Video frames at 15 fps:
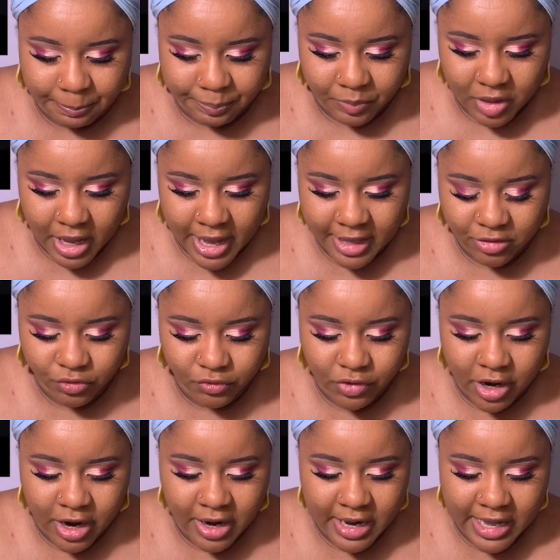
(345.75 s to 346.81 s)
As
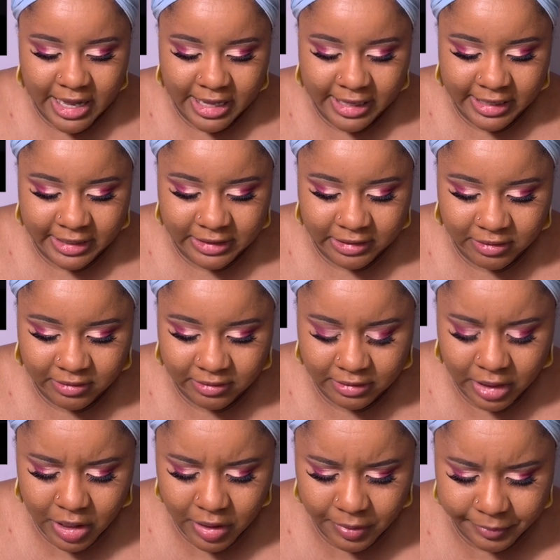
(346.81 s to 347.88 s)
far as
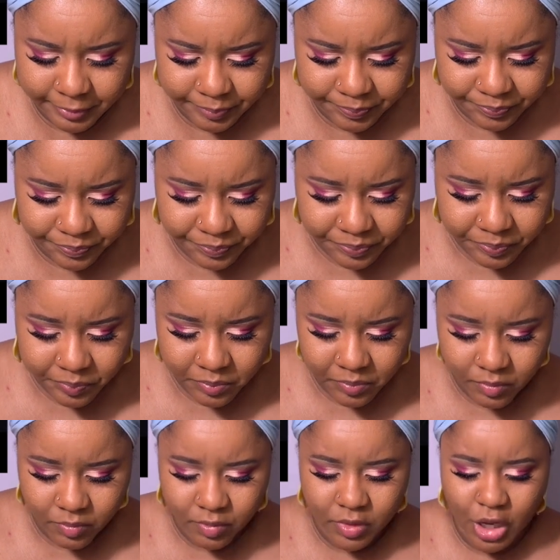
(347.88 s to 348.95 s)

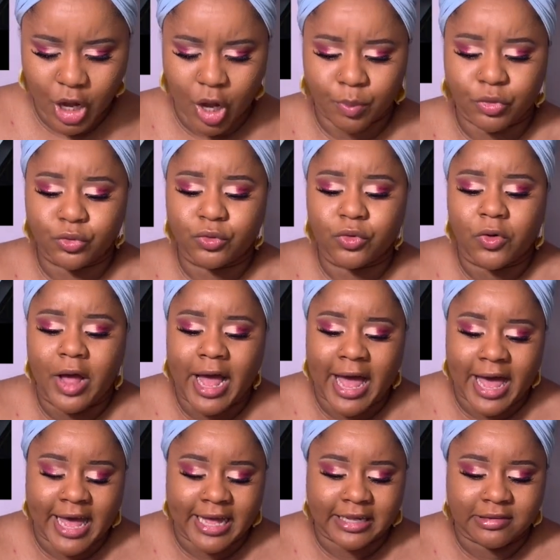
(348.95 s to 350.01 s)
Google
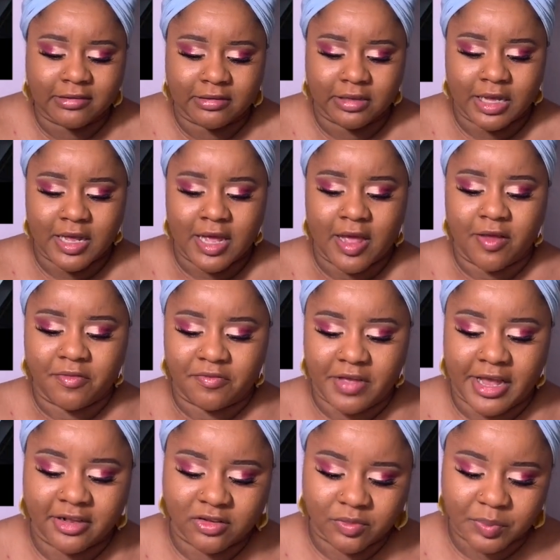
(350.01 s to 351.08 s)
Ads,
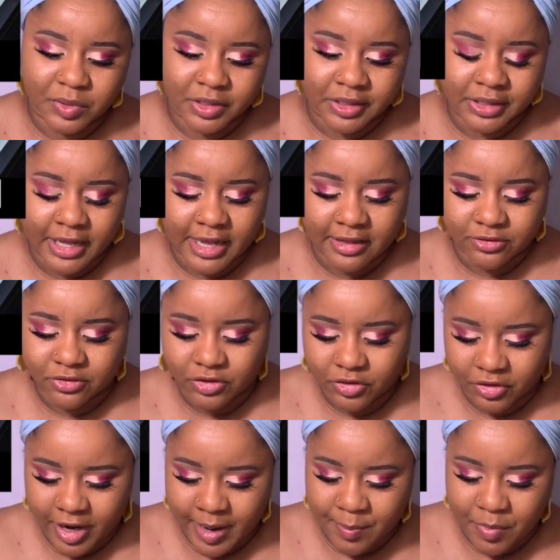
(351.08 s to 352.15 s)
Facebook,
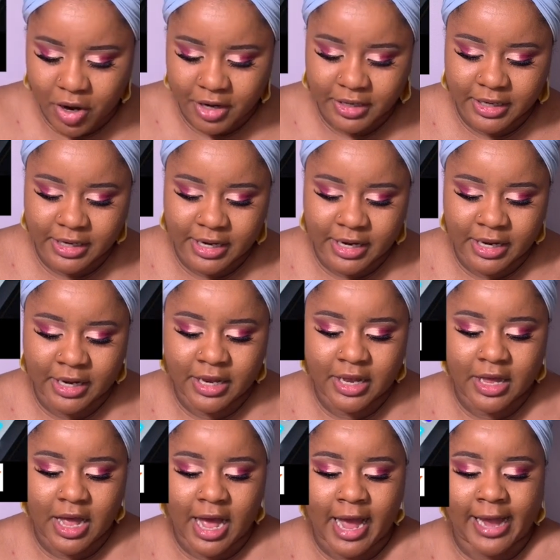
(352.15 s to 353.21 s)
Instagram marketing,
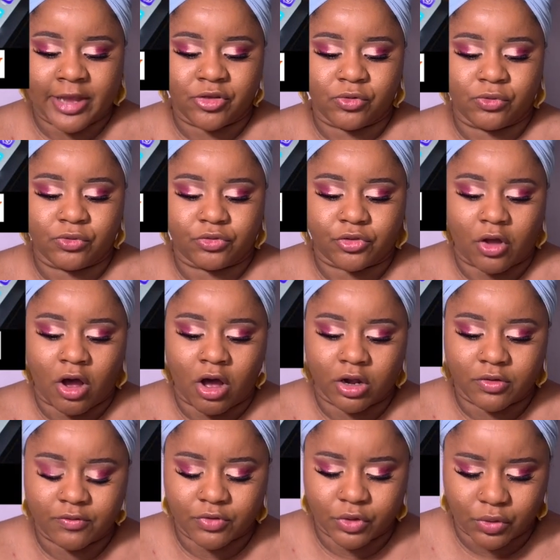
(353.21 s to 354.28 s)
I used all
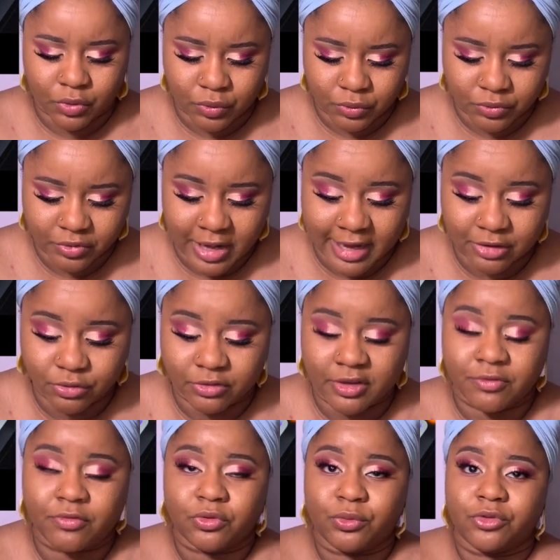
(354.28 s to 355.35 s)
of those. I use
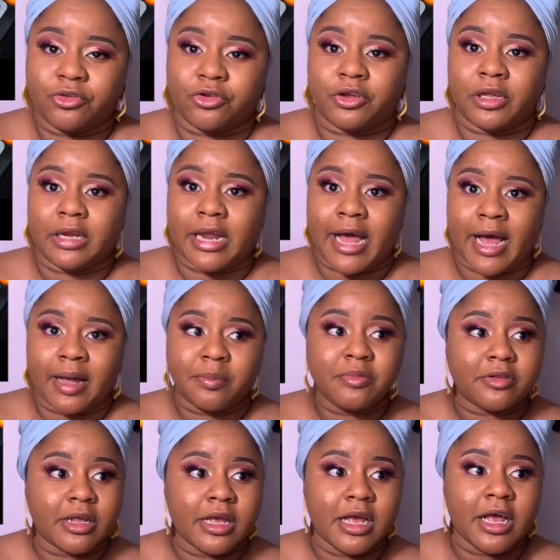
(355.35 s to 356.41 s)
influencer collabs.
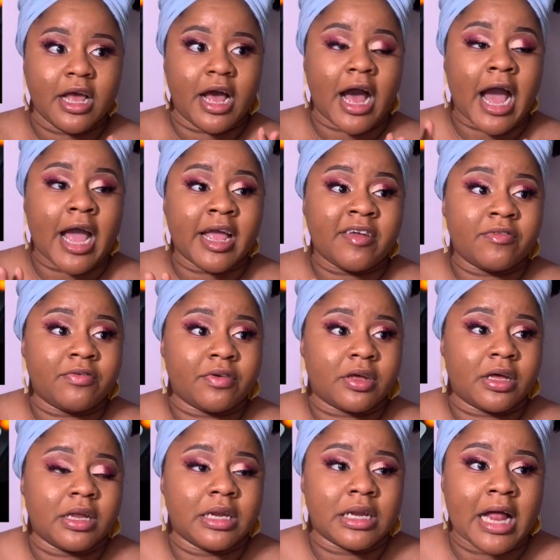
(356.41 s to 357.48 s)
I've
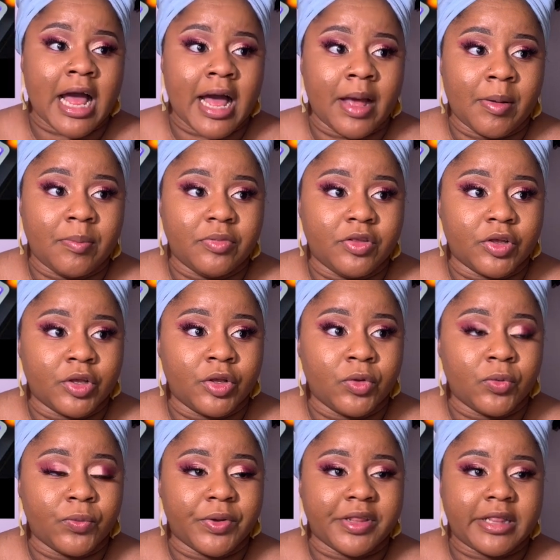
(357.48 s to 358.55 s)

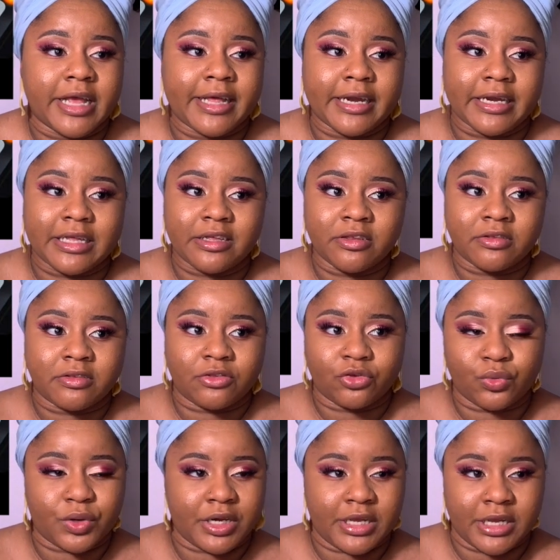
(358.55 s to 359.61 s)
collabed with at least
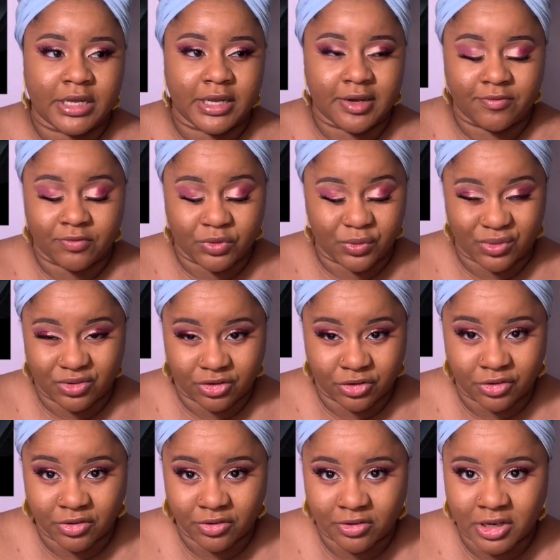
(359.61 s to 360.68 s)
20
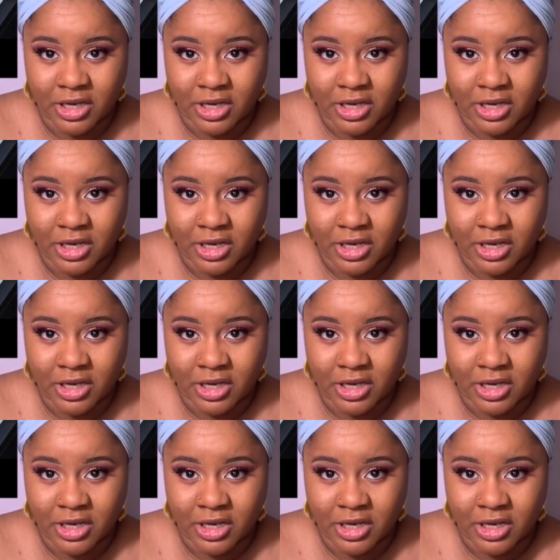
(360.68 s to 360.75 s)
influencers